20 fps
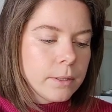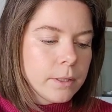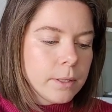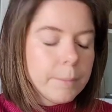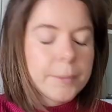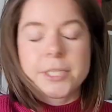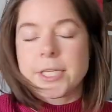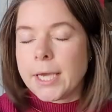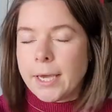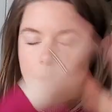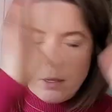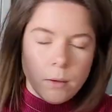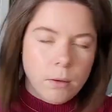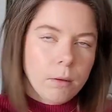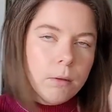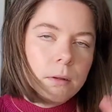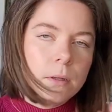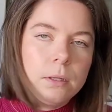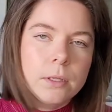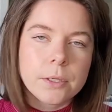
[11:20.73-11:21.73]
But yeah,
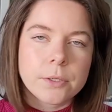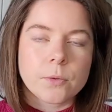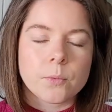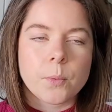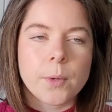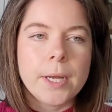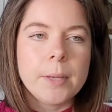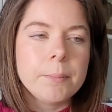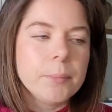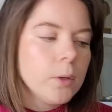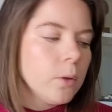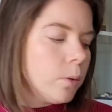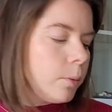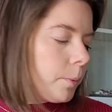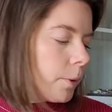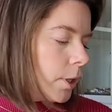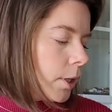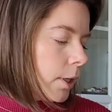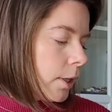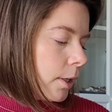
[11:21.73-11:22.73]
whole lot of
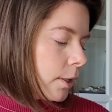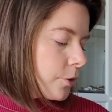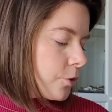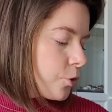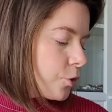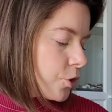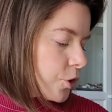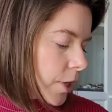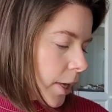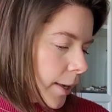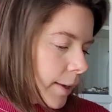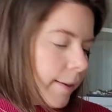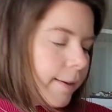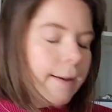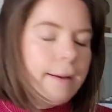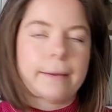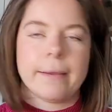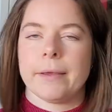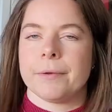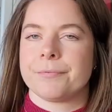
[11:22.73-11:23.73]
ramble to say
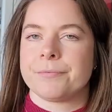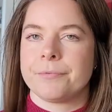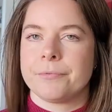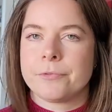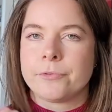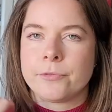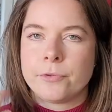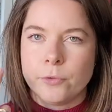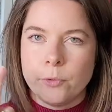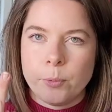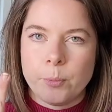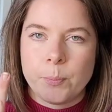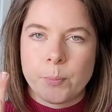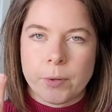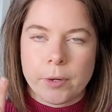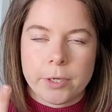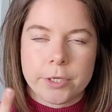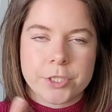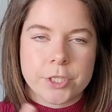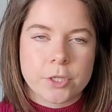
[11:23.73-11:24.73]
I have 2
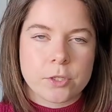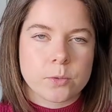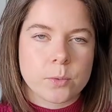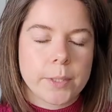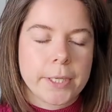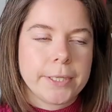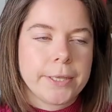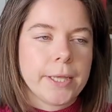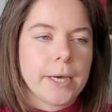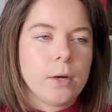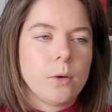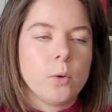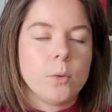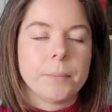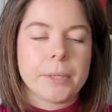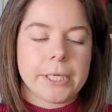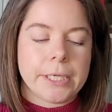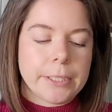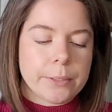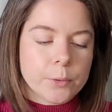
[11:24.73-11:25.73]
projects right now on
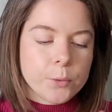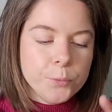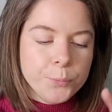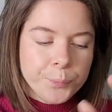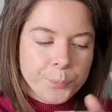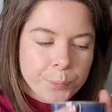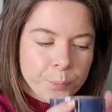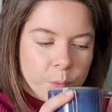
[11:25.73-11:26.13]
my needle.